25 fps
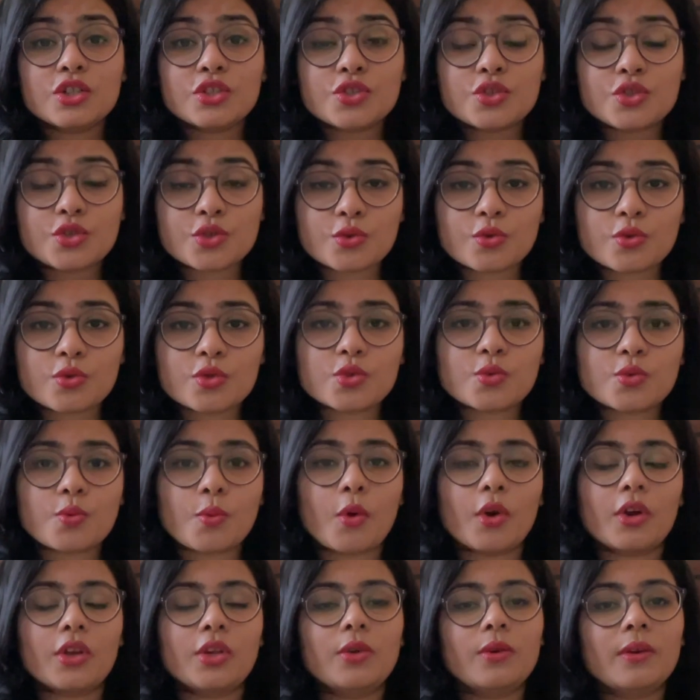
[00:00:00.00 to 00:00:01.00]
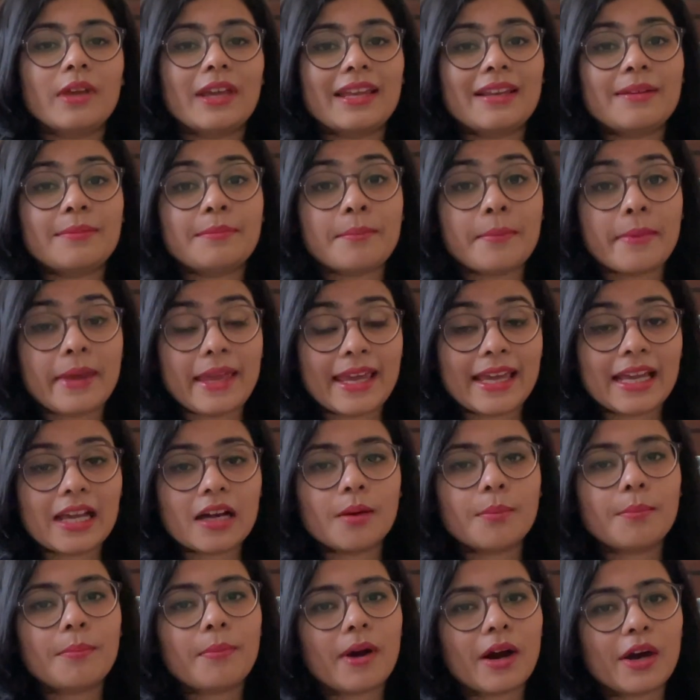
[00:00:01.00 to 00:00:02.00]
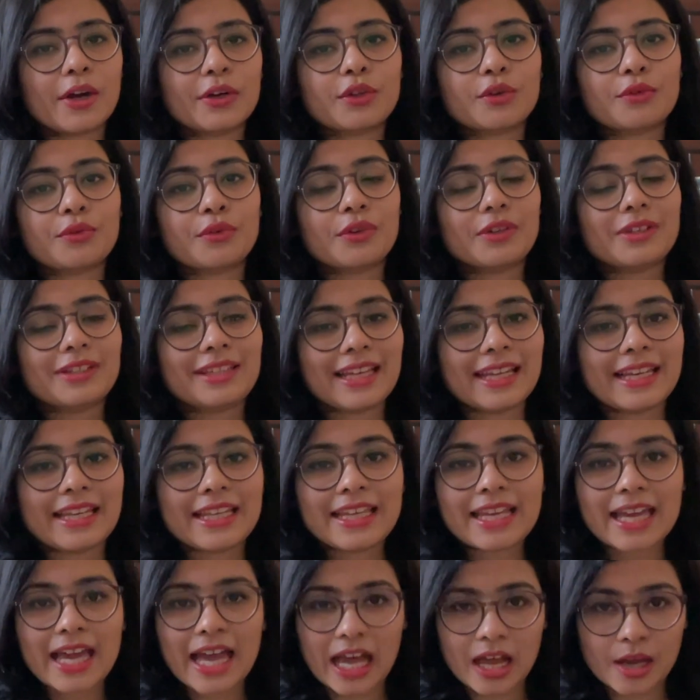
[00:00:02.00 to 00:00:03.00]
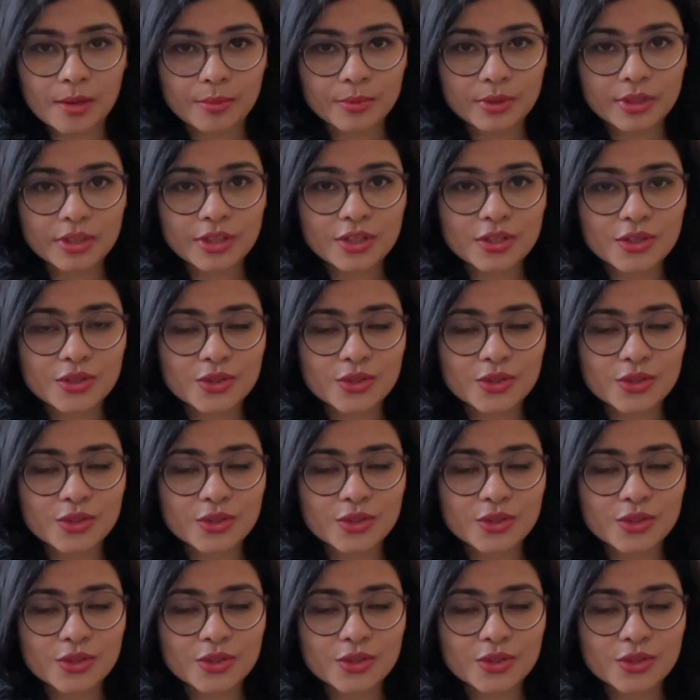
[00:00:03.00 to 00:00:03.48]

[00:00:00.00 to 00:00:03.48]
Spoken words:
Choose what you can make a part of your daily habit